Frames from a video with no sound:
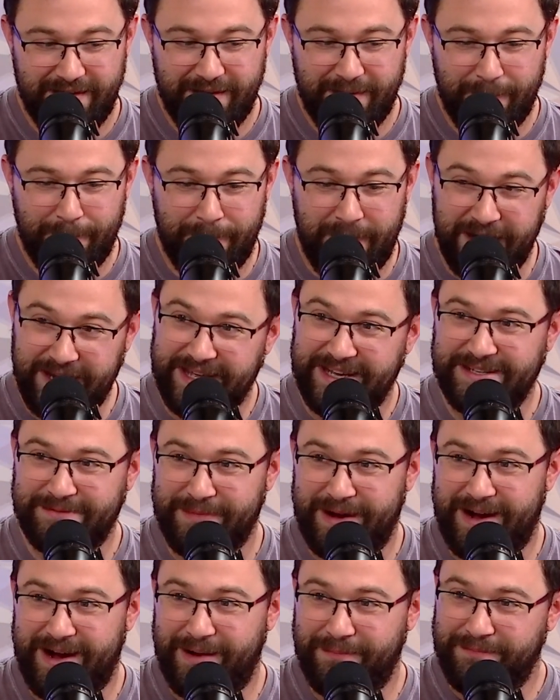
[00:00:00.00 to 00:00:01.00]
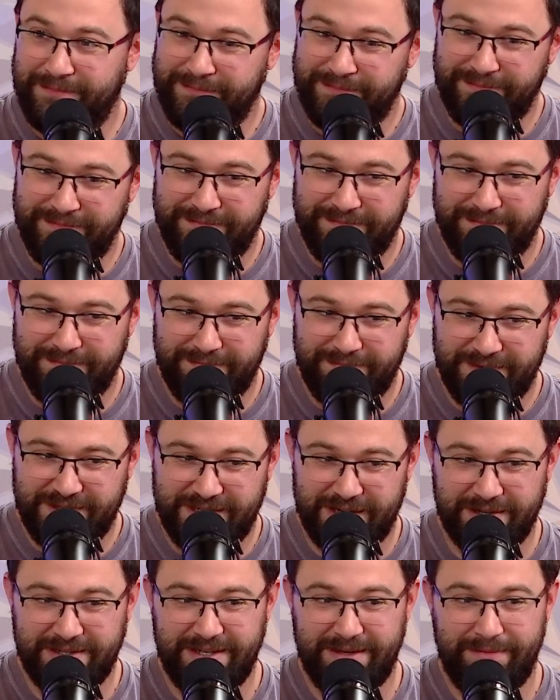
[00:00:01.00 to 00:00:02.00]
Mikey's mom,
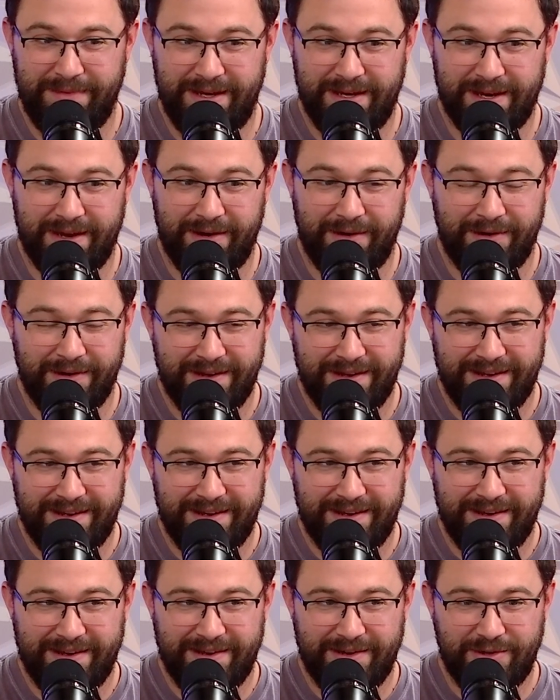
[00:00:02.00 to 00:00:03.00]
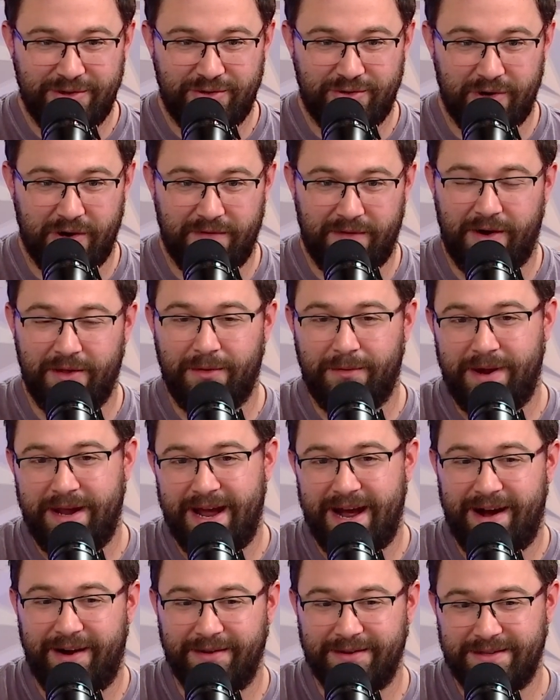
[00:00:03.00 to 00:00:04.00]
Sheldy Amico, drove all the
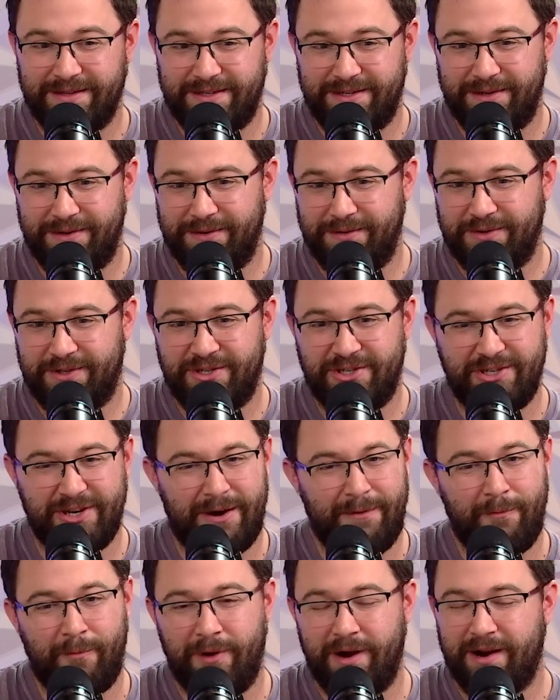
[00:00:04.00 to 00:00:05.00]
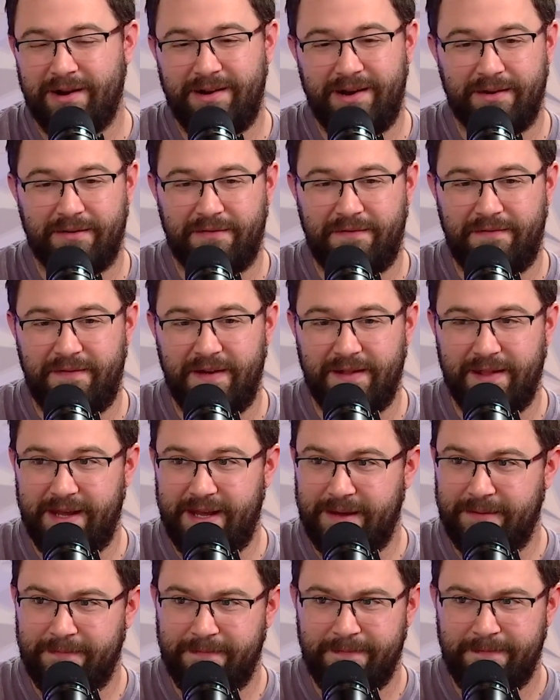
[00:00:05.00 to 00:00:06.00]
way out to somewhere near
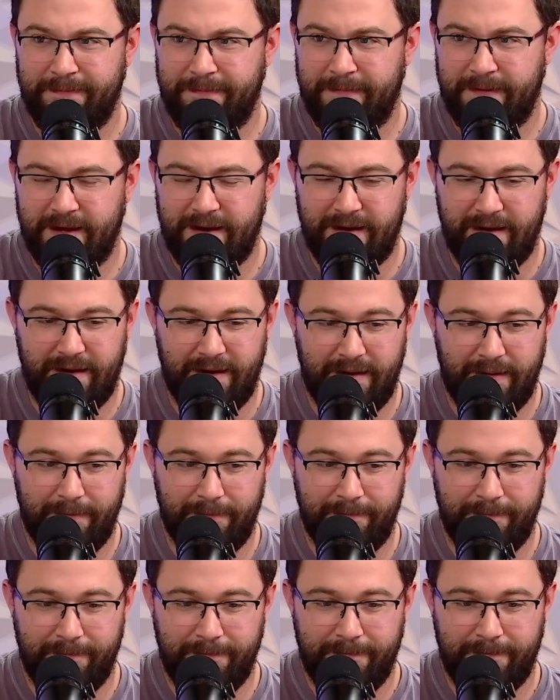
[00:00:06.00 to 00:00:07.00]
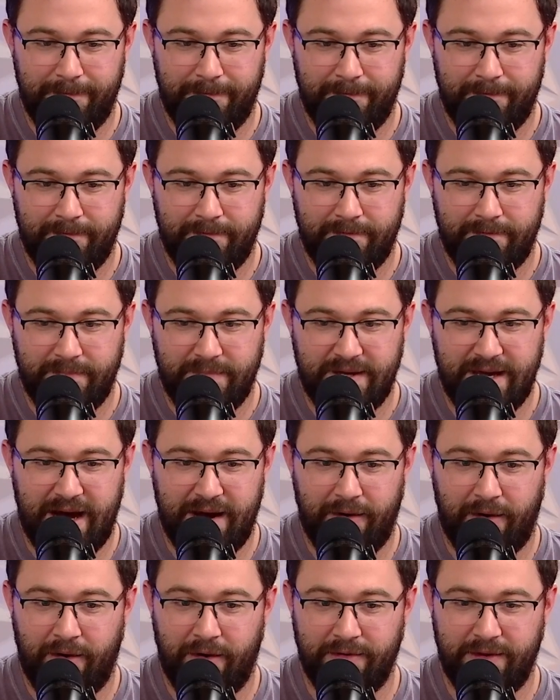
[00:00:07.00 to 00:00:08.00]
Philly. Got
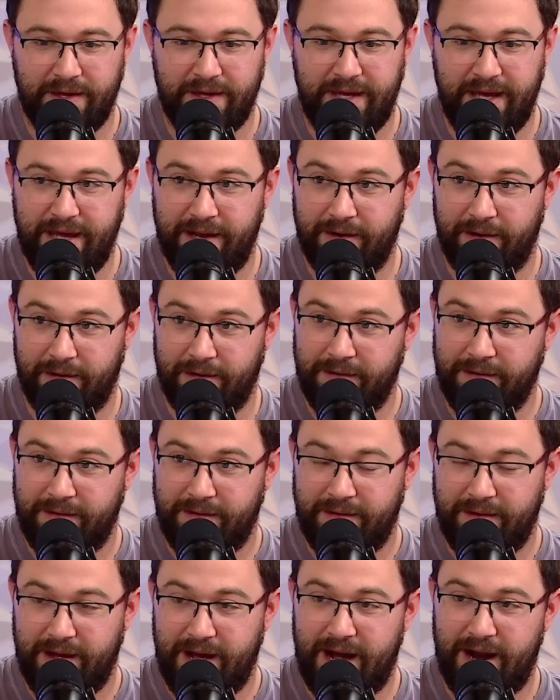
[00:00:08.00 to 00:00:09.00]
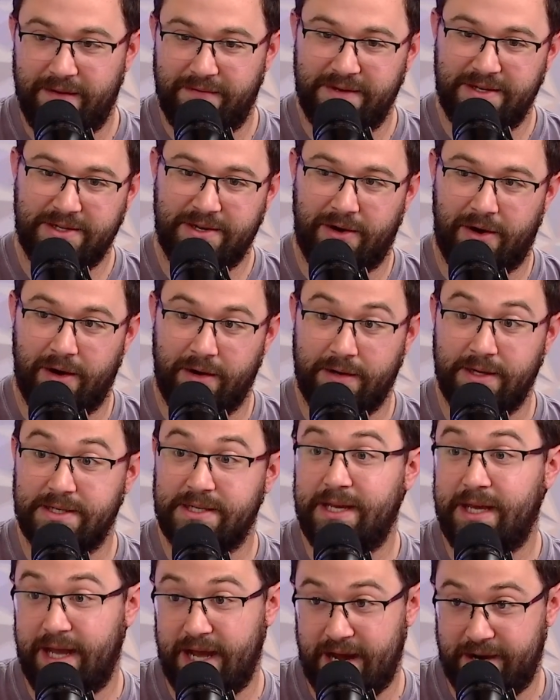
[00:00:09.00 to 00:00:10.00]
all the gear out of his car because
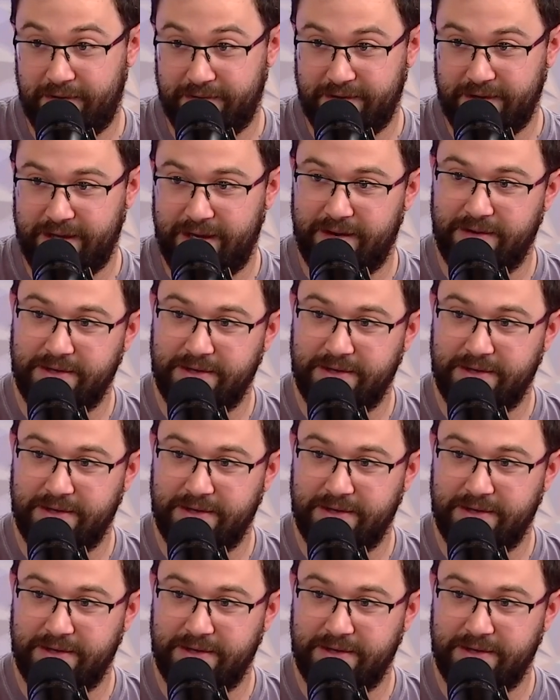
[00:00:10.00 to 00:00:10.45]
he had all the gear